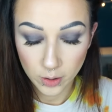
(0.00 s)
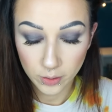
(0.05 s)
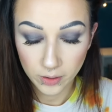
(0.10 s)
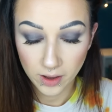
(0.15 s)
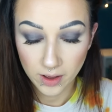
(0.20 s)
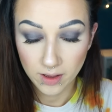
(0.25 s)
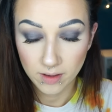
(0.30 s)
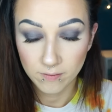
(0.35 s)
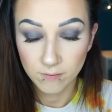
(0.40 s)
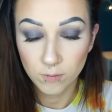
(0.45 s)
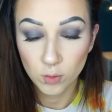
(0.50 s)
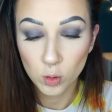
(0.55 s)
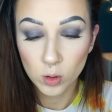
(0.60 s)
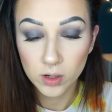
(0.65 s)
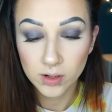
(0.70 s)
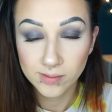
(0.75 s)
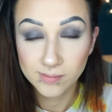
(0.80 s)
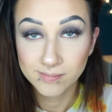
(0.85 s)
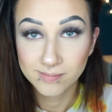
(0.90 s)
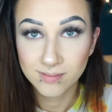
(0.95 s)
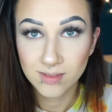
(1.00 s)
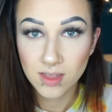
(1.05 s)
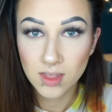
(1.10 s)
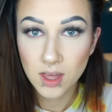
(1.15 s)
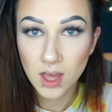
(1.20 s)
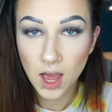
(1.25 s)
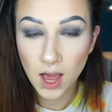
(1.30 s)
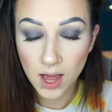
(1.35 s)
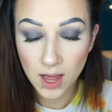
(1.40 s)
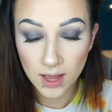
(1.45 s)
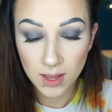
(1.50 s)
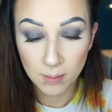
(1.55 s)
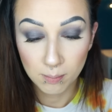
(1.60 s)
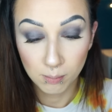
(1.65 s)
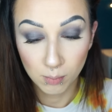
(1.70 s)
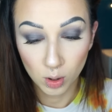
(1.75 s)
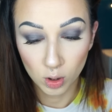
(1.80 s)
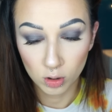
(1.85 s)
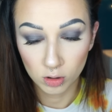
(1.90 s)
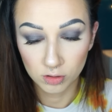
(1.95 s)
Okay, for the
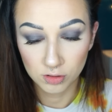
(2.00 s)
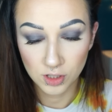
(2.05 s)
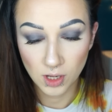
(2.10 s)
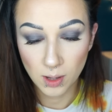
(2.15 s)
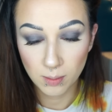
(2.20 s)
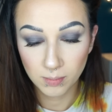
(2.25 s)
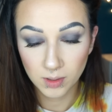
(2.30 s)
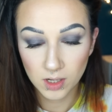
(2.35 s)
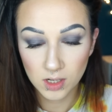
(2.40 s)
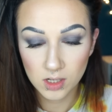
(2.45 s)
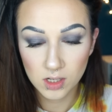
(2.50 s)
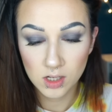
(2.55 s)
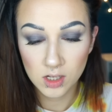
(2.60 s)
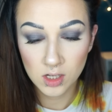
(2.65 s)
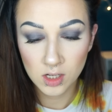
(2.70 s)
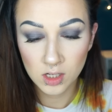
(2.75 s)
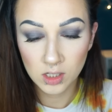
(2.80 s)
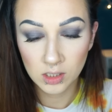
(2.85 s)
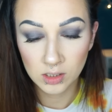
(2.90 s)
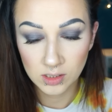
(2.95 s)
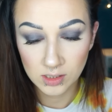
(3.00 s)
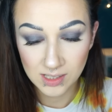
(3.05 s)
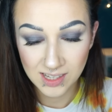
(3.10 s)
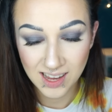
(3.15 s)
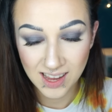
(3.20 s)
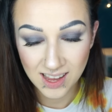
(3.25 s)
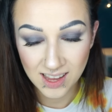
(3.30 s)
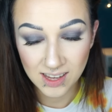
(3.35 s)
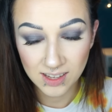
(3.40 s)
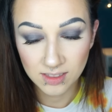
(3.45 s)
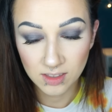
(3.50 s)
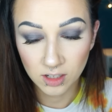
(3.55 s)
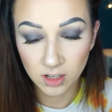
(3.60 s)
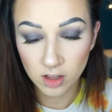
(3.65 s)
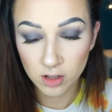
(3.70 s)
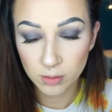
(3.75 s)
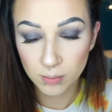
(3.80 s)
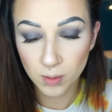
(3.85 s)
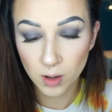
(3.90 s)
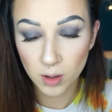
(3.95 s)
eyeballs, I'm gonna take the
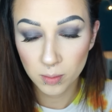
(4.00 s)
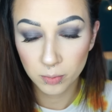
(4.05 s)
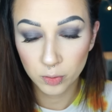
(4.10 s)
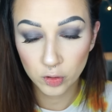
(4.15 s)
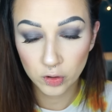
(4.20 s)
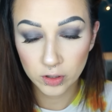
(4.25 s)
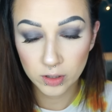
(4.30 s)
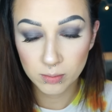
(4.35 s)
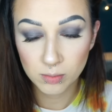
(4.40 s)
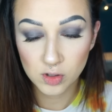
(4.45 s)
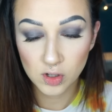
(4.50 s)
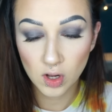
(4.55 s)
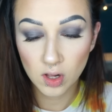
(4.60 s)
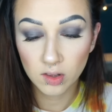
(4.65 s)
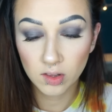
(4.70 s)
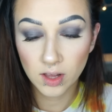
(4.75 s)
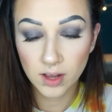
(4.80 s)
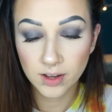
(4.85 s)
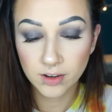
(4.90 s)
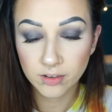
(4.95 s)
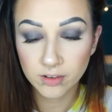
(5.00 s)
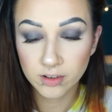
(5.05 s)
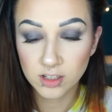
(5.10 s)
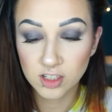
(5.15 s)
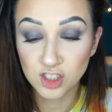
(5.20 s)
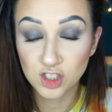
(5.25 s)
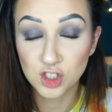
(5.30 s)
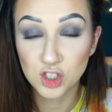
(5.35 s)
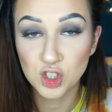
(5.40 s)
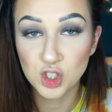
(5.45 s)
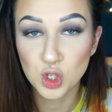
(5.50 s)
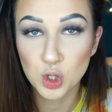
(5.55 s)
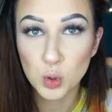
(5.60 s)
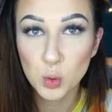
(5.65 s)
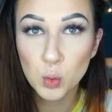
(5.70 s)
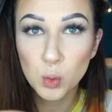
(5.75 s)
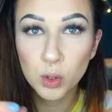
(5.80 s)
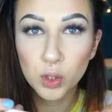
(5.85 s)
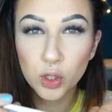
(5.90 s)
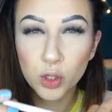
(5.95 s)
Colourpop Cream Gel Liner in
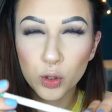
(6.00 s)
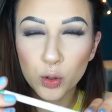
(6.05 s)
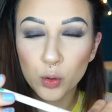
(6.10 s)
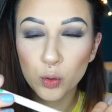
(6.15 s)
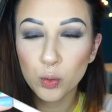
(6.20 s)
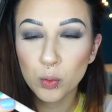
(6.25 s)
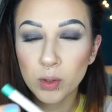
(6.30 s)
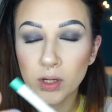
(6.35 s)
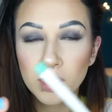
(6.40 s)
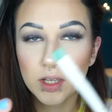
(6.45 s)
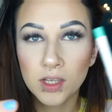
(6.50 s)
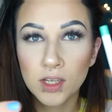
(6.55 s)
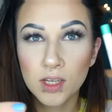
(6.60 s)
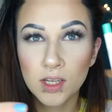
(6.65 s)
Zulu.